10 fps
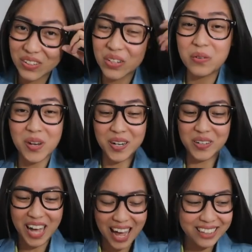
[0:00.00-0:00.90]
show you where
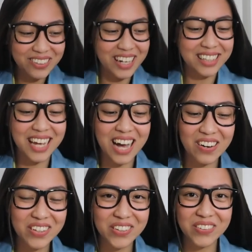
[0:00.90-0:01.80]
you're at right
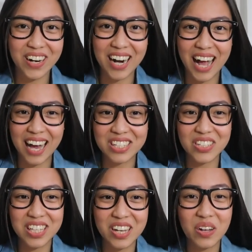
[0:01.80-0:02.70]
now. You are
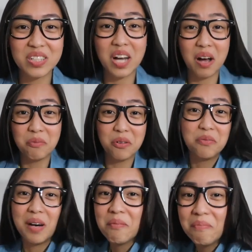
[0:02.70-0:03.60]
actually on top of
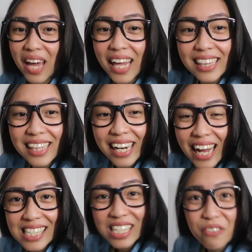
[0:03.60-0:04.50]
my bed na
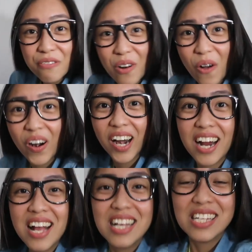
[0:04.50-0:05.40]
nasa
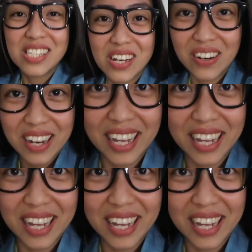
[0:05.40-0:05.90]
floor. So,